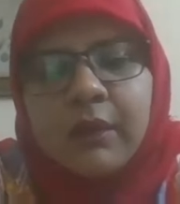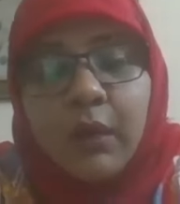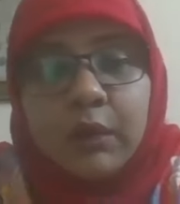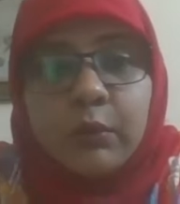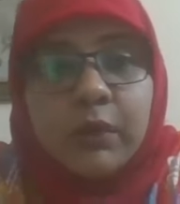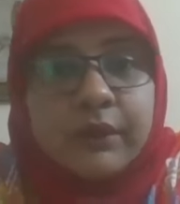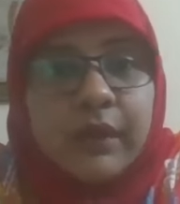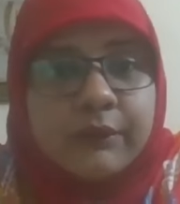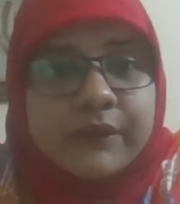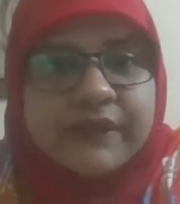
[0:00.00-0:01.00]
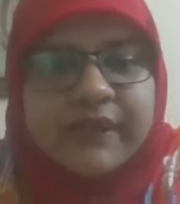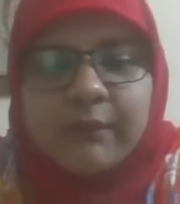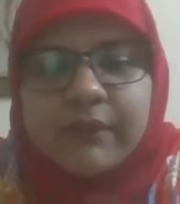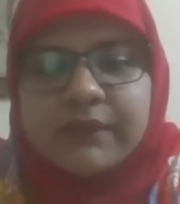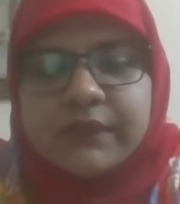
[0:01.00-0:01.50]
on what grounds
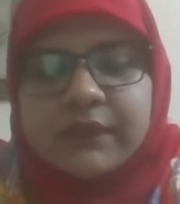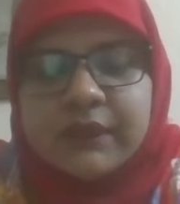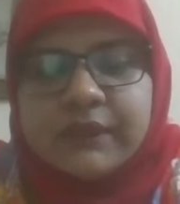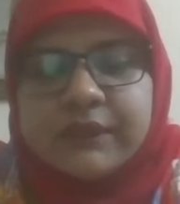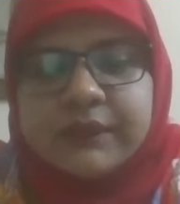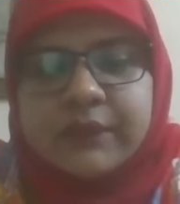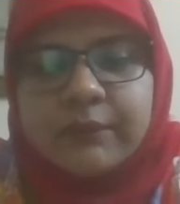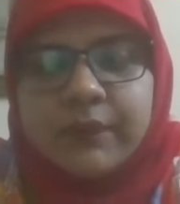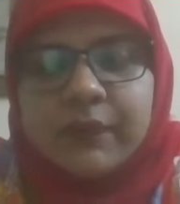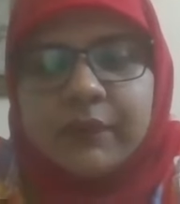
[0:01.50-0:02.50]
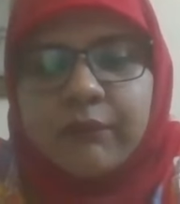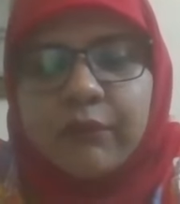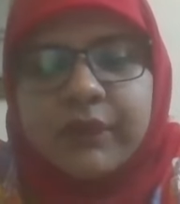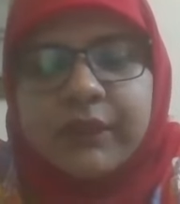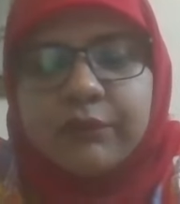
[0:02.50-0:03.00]
examiner is
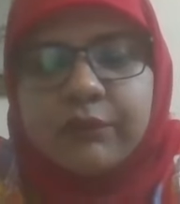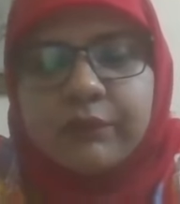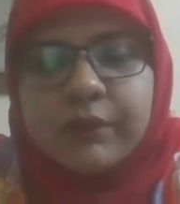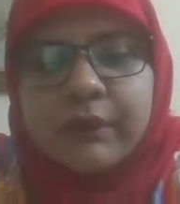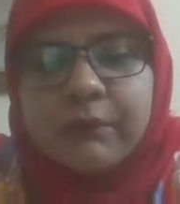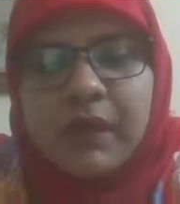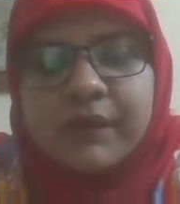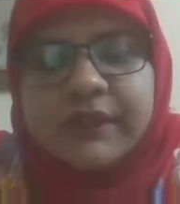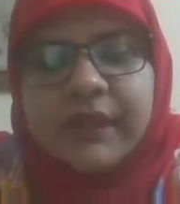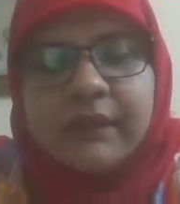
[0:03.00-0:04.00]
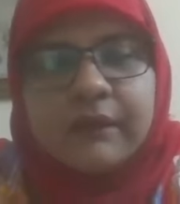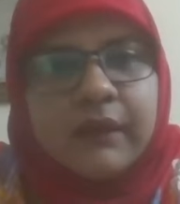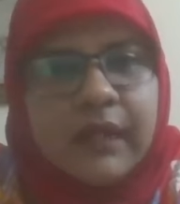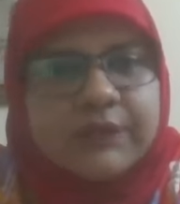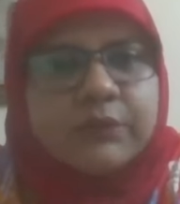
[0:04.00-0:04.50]
awarding you marks, and the
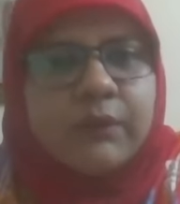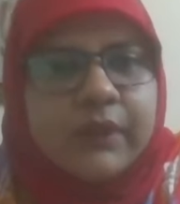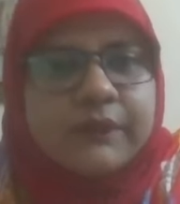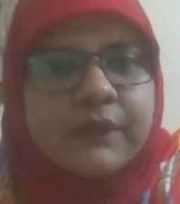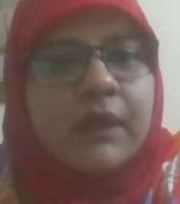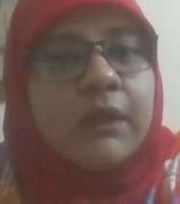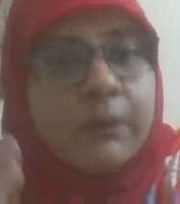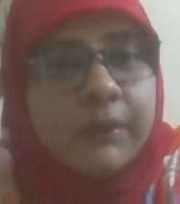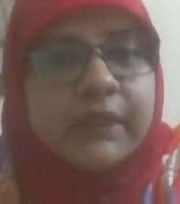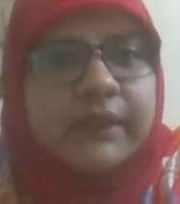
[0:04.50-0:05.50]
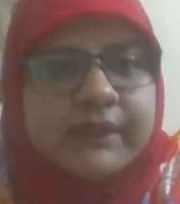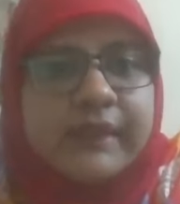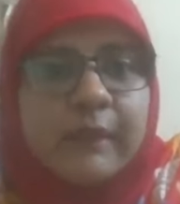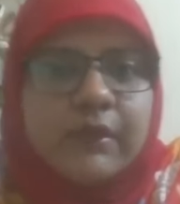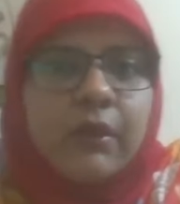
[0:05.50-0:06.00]
last one is read the
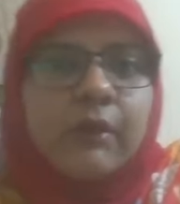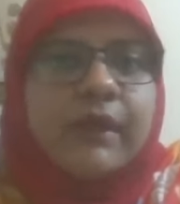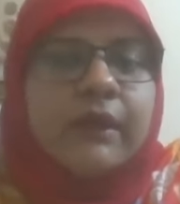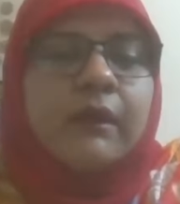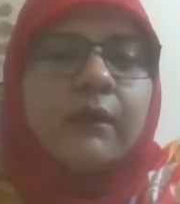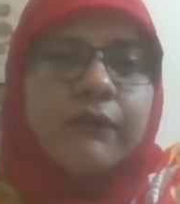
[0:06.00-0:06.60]
examiner comment.